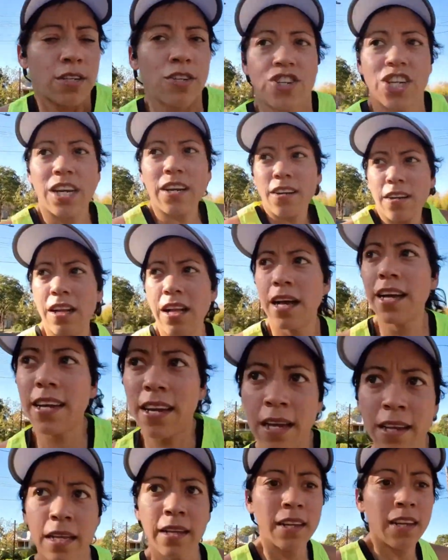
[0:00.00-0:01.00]
gel
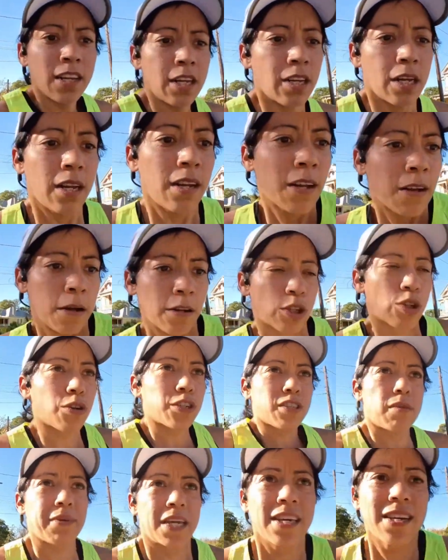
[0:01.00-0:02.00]

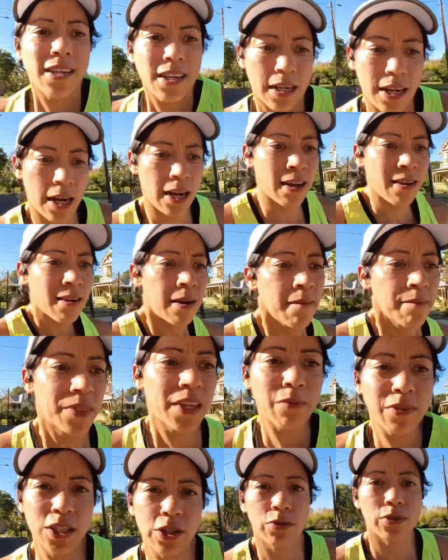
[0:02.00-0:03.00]
towards the beginning.
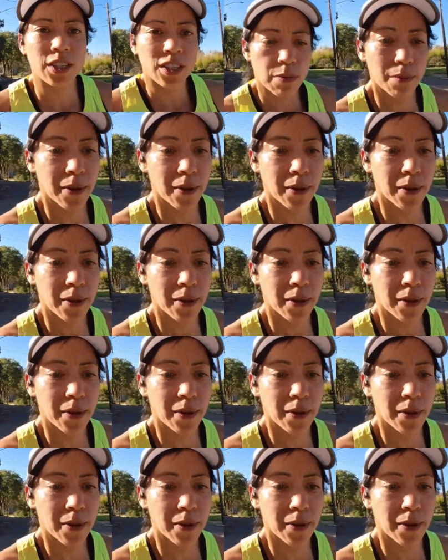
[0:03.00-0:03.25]
That was the only